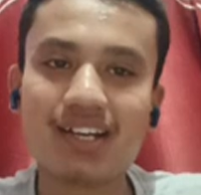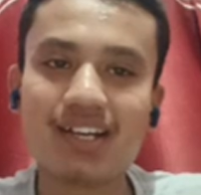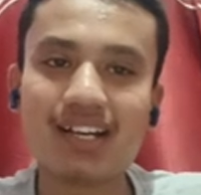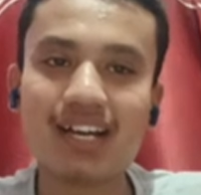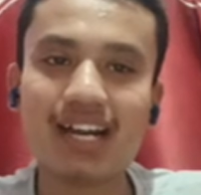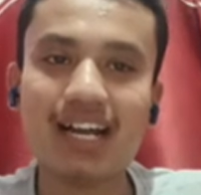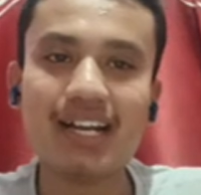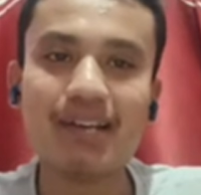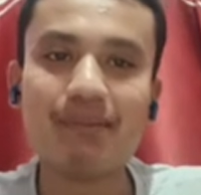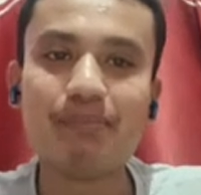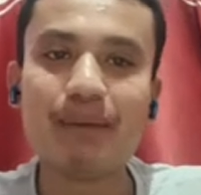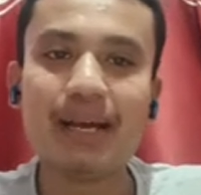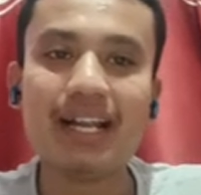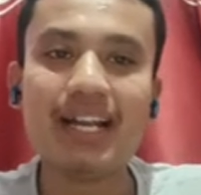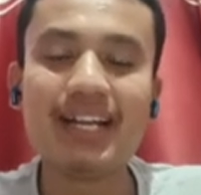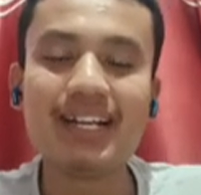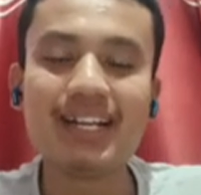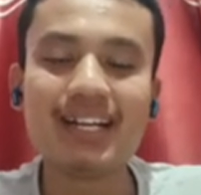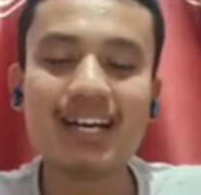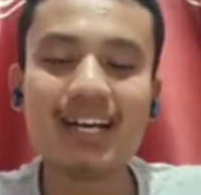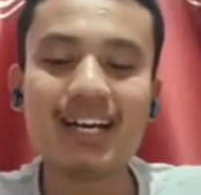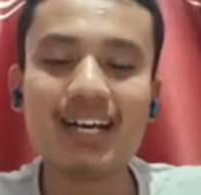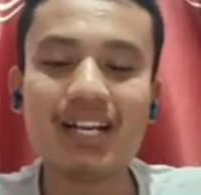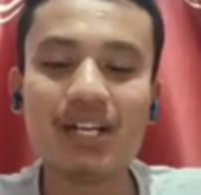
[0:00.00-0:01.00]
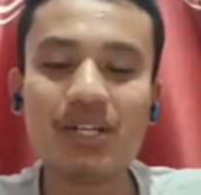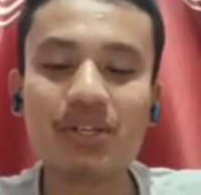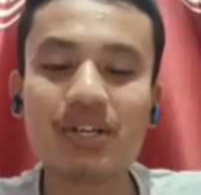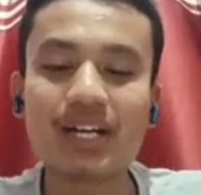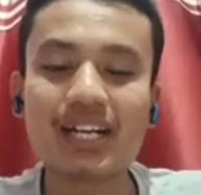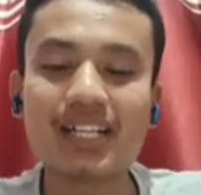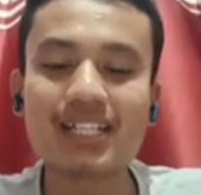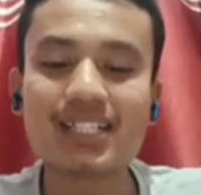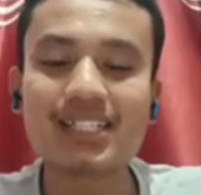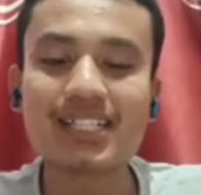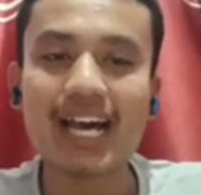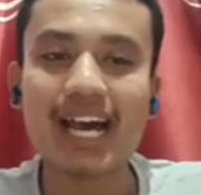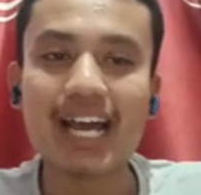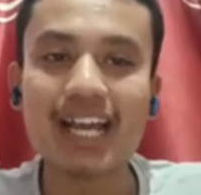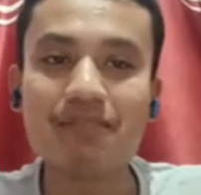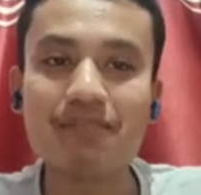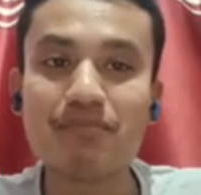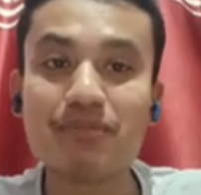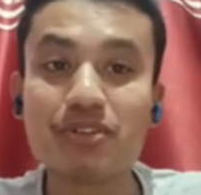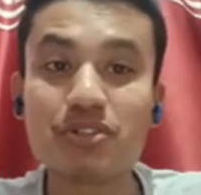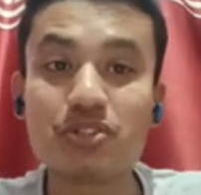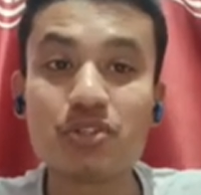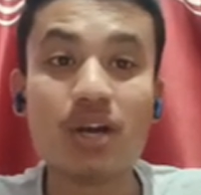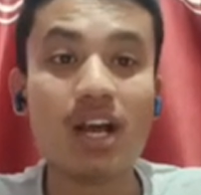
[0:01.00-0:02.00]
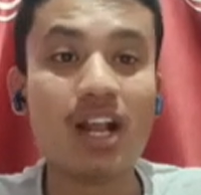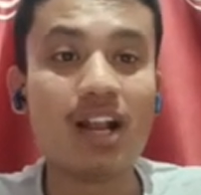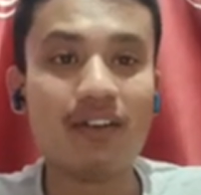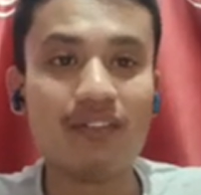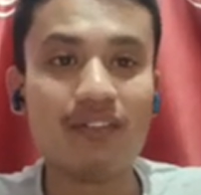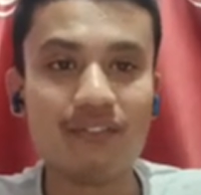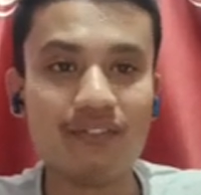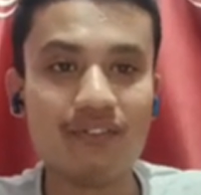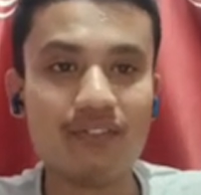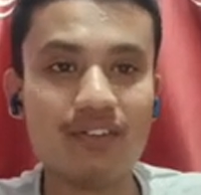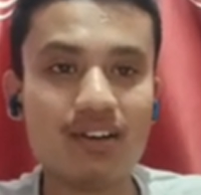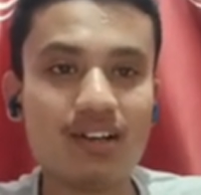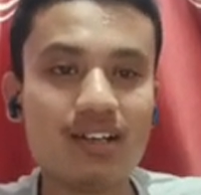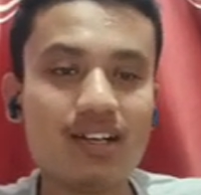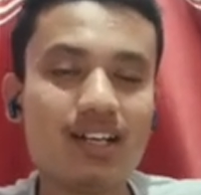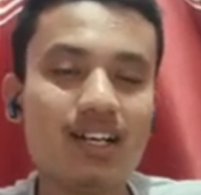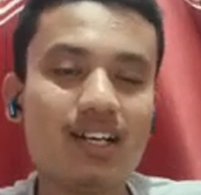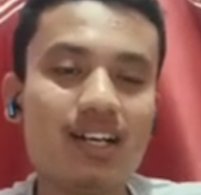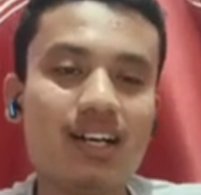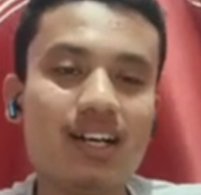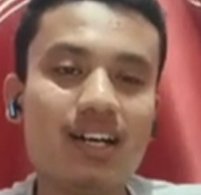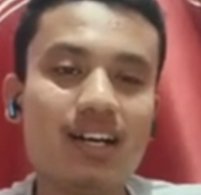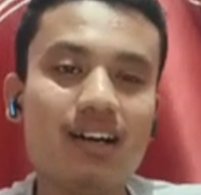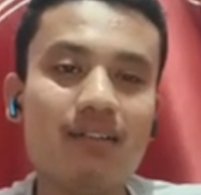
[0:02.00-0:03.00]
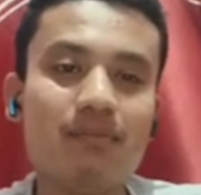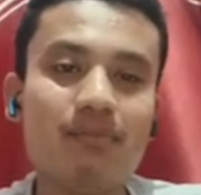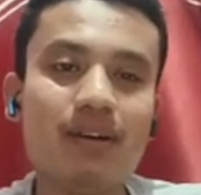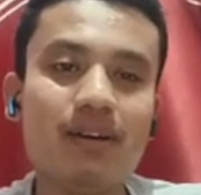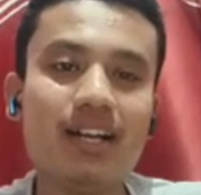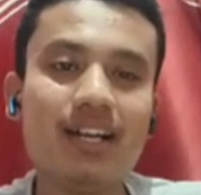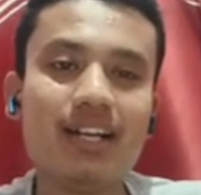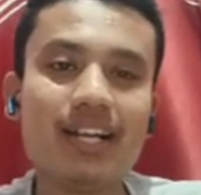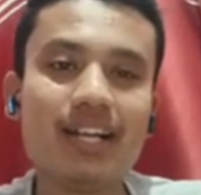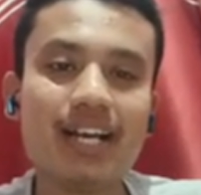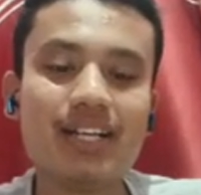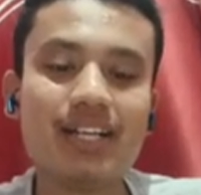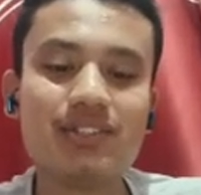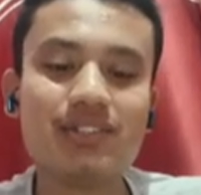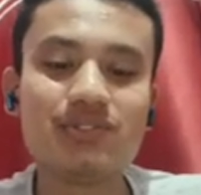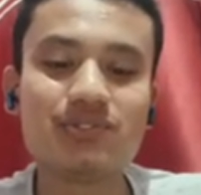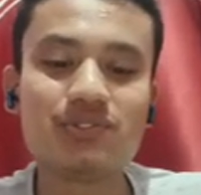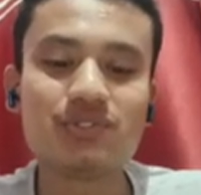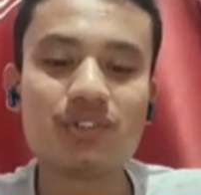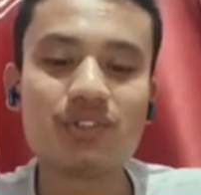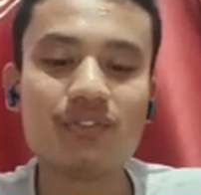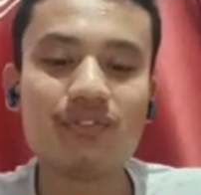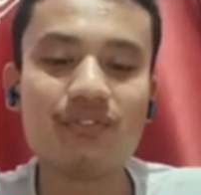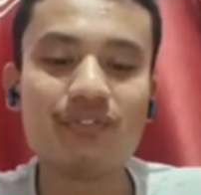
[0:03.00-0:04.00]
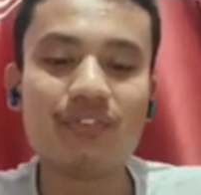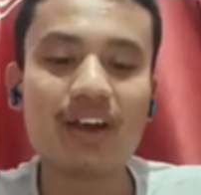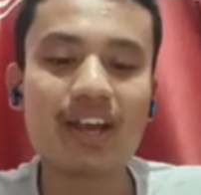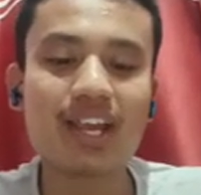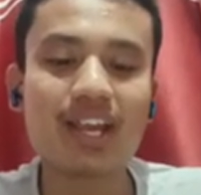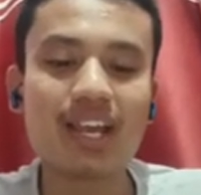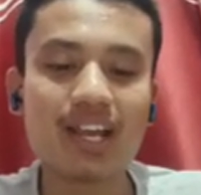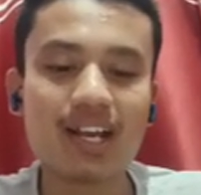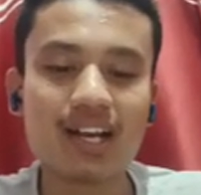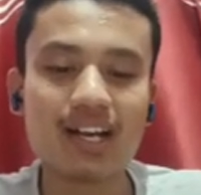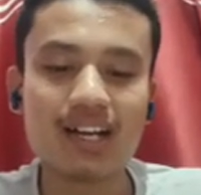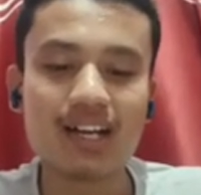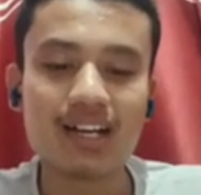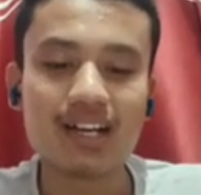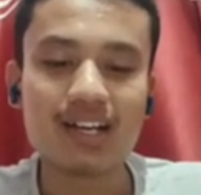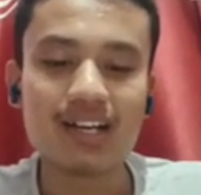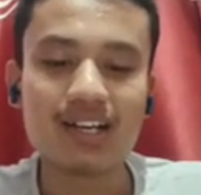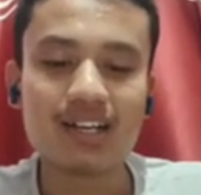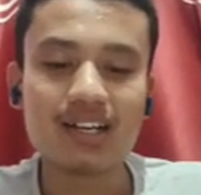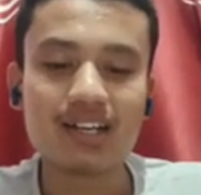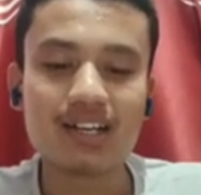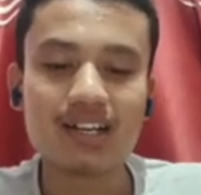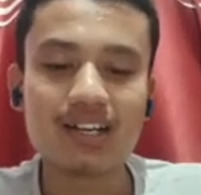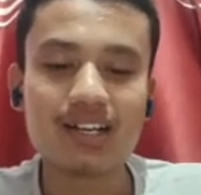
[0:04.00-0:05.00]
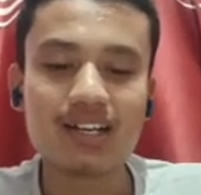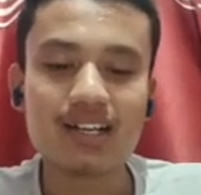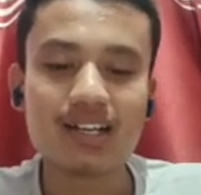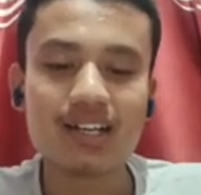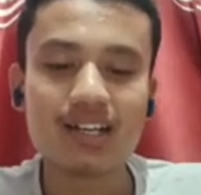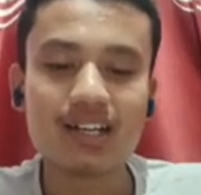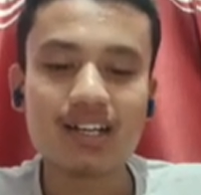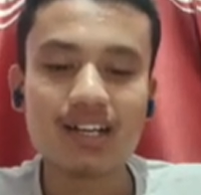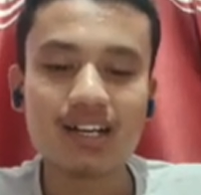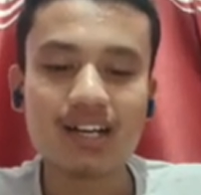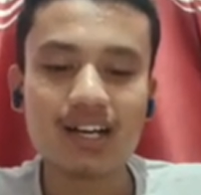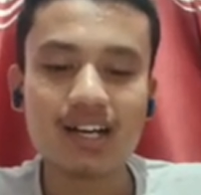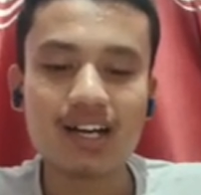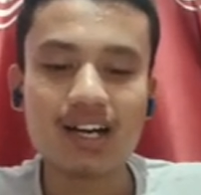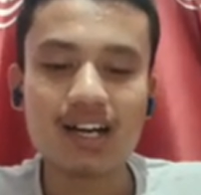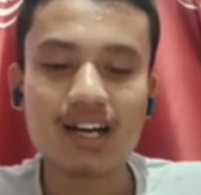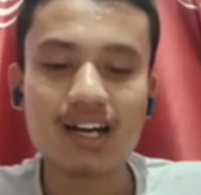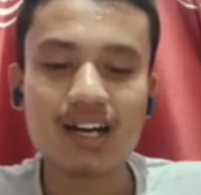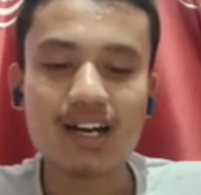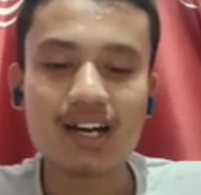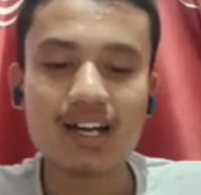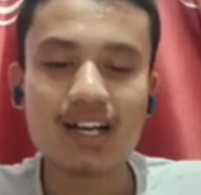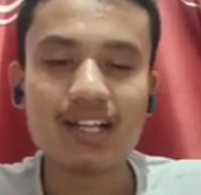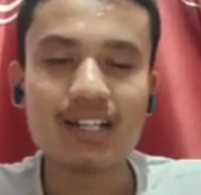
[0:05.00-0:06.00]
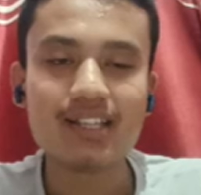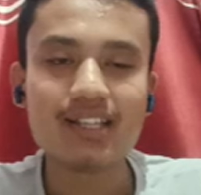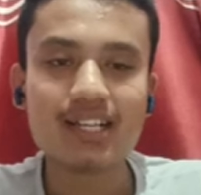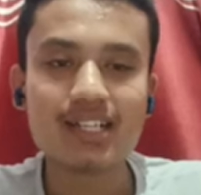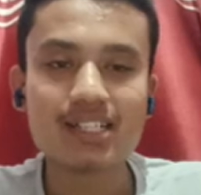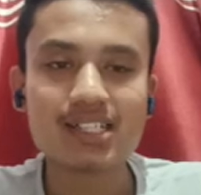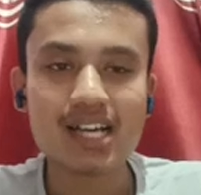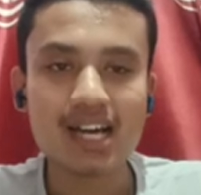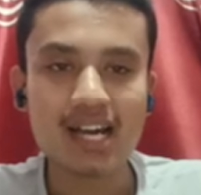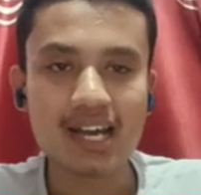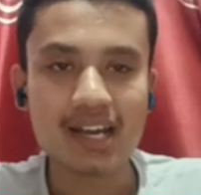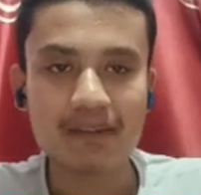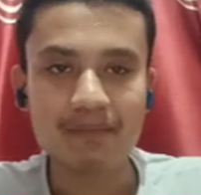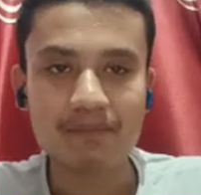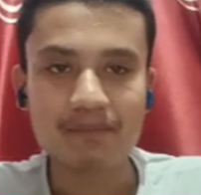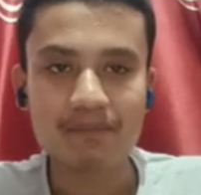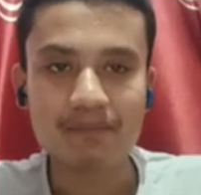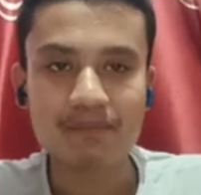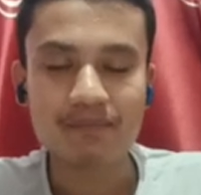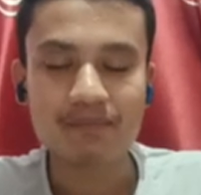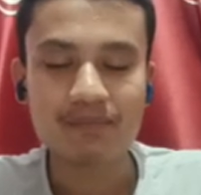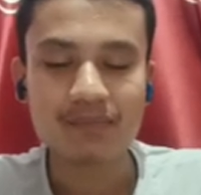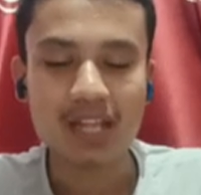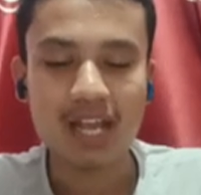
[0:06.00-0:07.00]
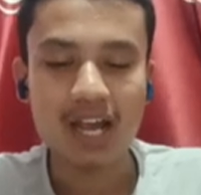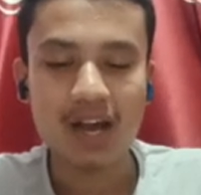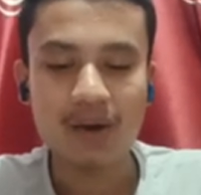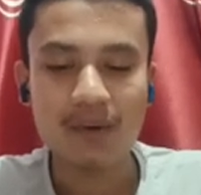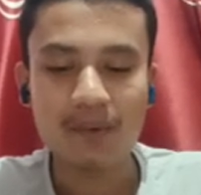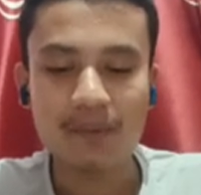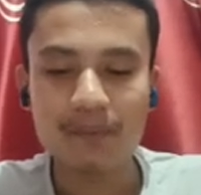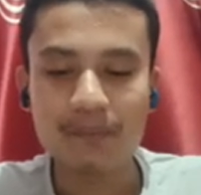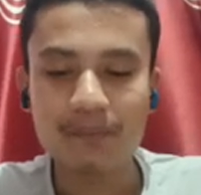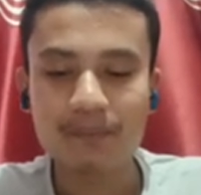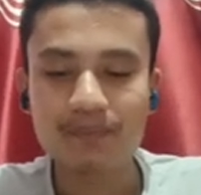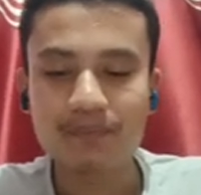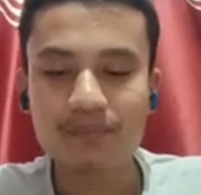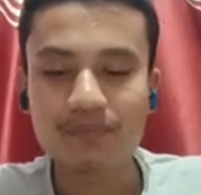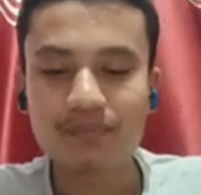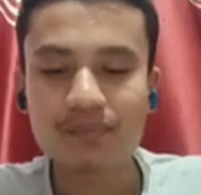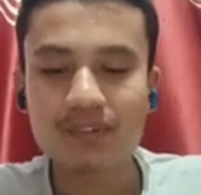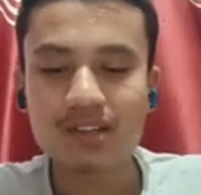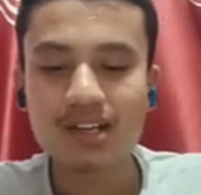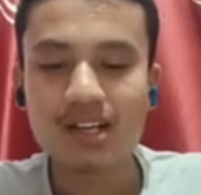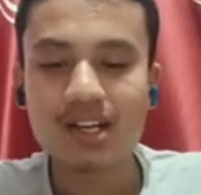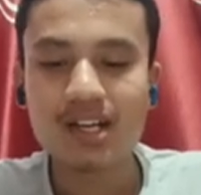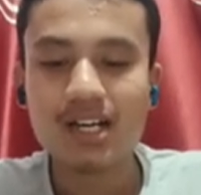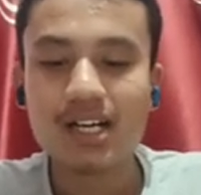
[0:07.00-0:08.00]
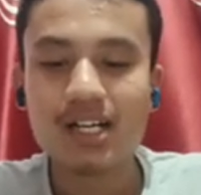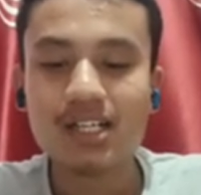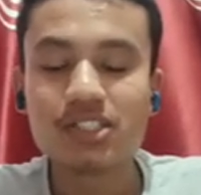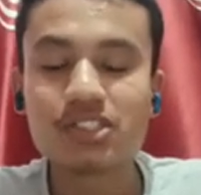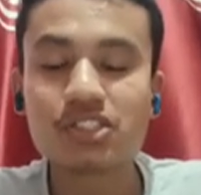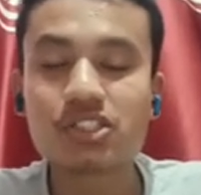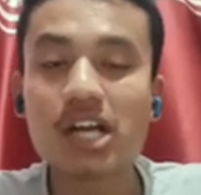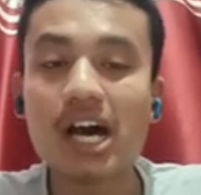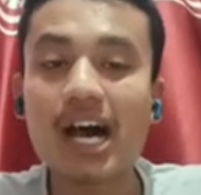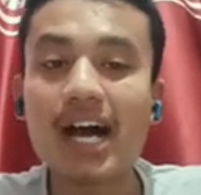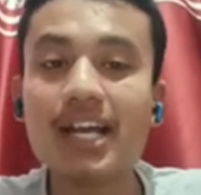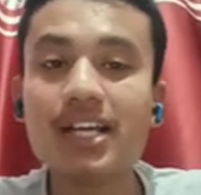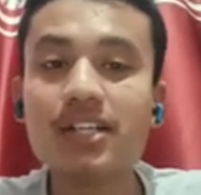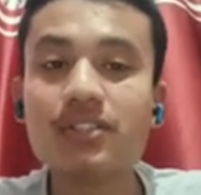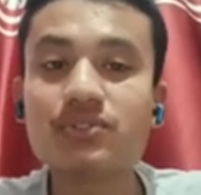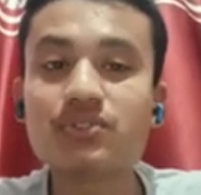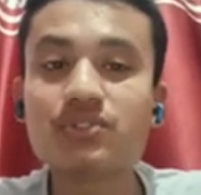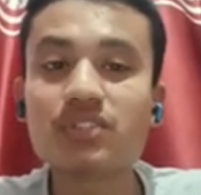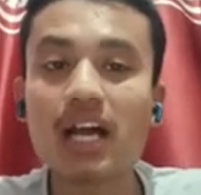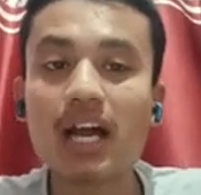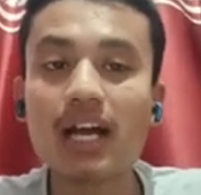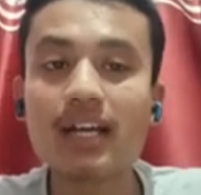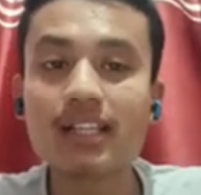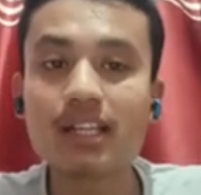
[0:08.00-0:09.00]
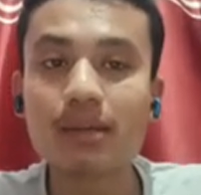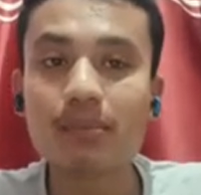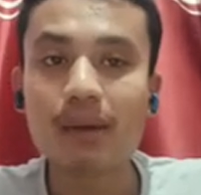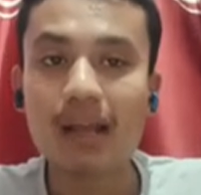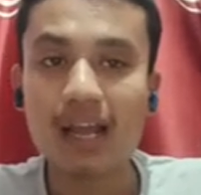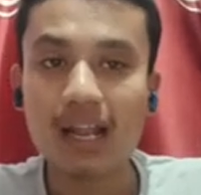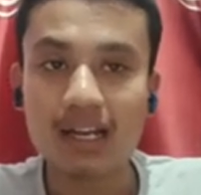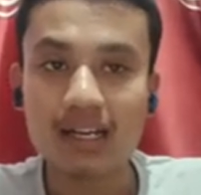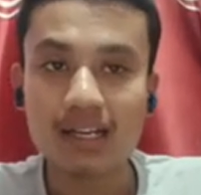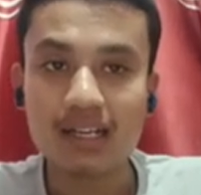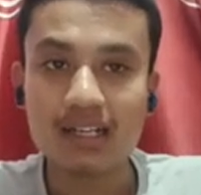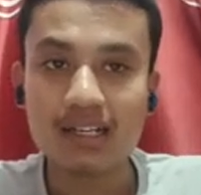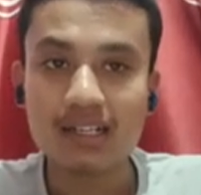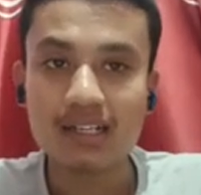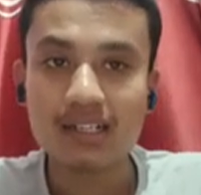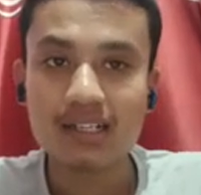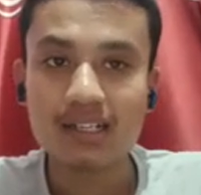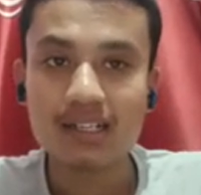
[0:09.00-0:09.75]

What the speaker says: And Belinda, look at the time, 12. Belinda is waking in the time now. Thrice rang the bell.